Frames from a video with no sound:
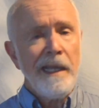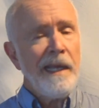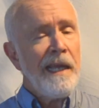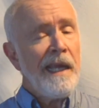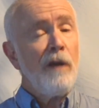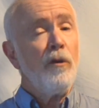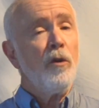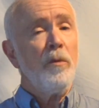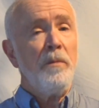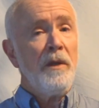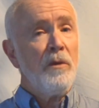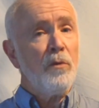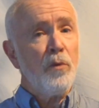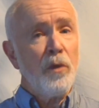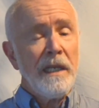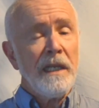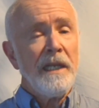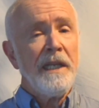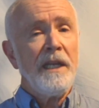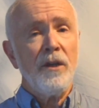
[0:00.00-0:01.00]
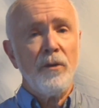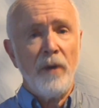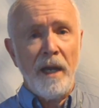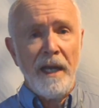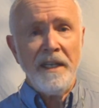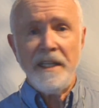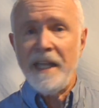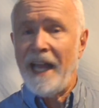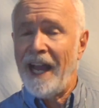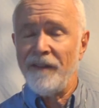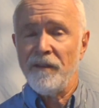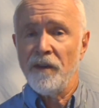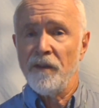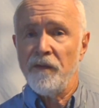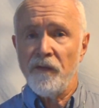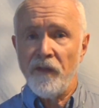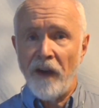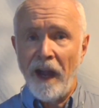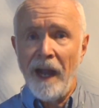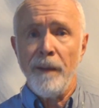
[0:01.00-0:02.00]
It would be really great to have
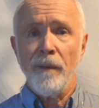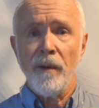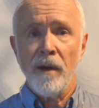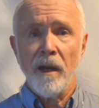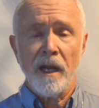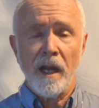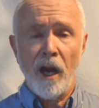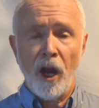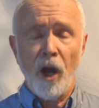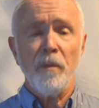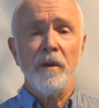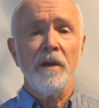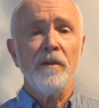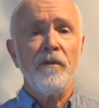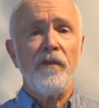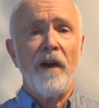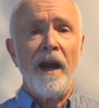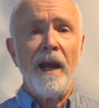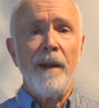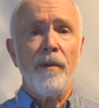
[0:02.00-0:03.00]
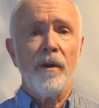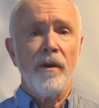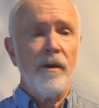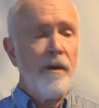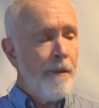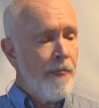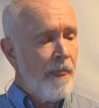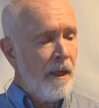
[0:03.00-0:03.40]
a carbon fiber